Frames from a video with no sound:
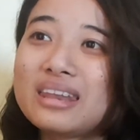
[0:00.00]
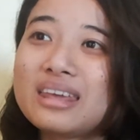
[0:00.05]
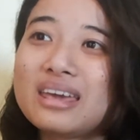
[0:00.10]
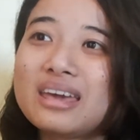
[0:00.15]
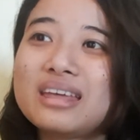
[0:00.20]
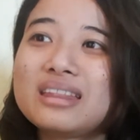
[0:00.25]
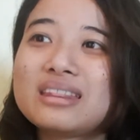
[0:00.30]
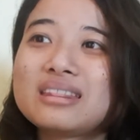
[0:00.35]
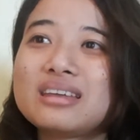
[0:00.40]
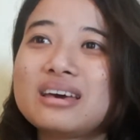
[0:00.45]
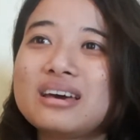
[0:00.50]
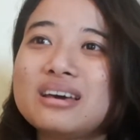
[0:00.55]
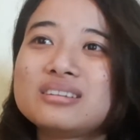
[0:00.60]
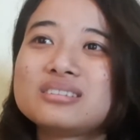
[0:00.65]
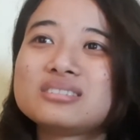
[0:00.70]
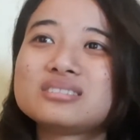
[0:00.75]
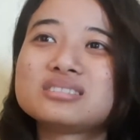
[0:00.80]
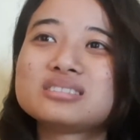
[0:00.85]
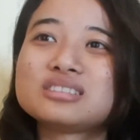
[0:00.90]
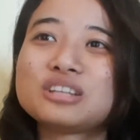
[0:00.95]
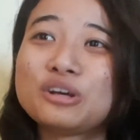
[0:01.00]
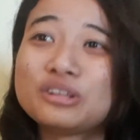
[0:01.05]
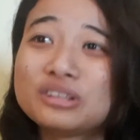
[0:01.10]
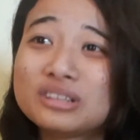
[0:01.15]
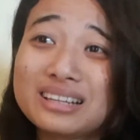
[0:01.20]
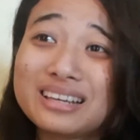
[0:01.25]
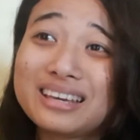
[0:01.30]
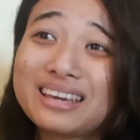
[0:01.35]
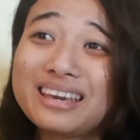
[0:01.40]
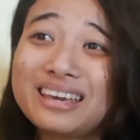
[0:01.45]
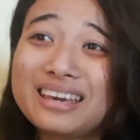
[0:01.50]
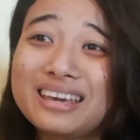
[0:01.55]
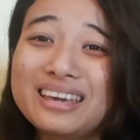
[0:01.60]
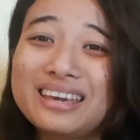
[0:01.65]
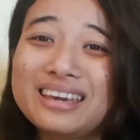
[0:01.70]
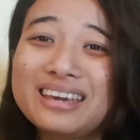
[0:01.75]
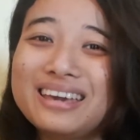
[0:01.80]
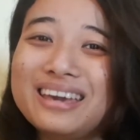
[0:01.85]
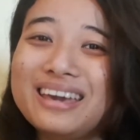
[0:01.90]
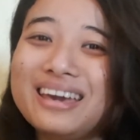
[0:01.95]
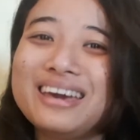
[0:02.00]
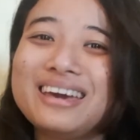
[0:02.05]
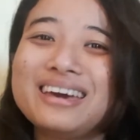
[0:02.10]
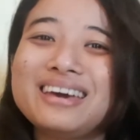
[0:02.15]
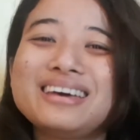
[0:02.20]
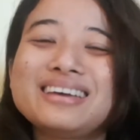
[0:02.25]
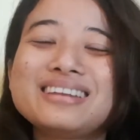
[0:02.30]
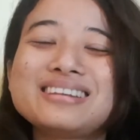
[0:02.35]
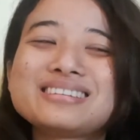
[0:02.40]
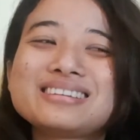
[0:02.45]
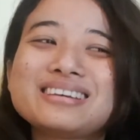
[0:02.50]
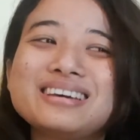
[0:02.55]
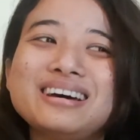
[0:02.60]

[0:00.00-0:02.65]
and then lonely, and